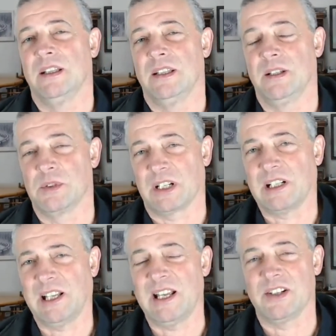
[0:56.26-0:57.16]
there was a
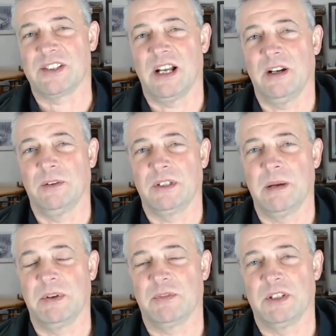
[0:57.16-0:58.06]
clicking sound
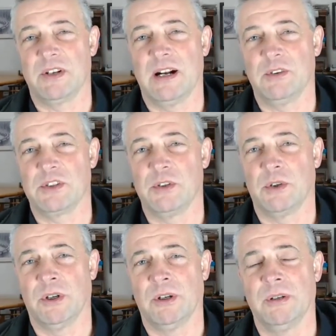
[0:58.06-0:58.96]
coming from the driver's
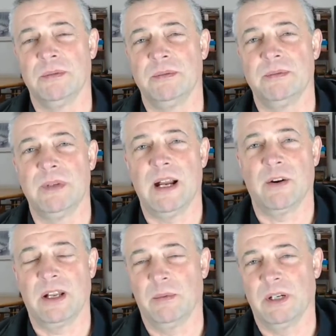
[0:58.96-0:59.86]
door
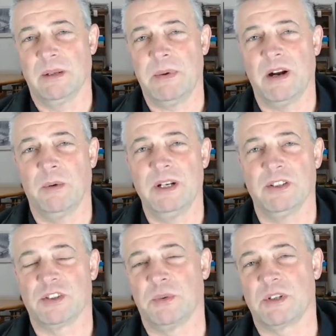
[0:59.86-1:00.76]
area where the power
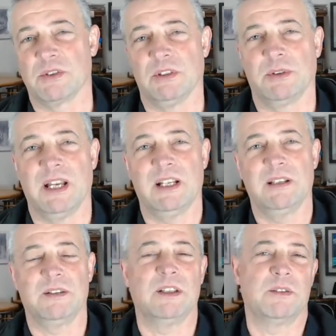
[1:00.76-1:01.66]
window switch was located.
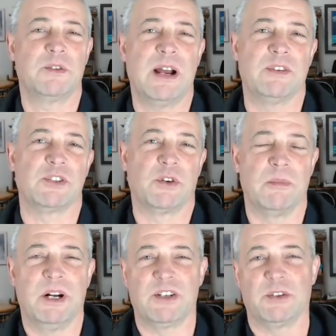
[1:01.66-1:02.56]
The driver's
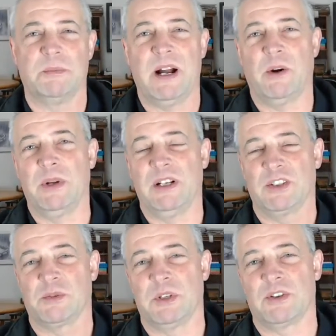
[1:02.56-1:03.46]
door module and power window
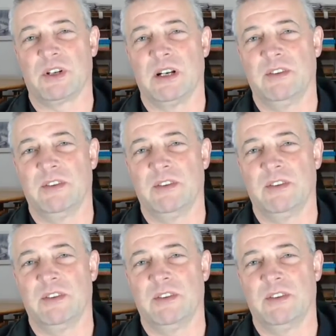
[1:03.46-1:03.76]
switch are kind of an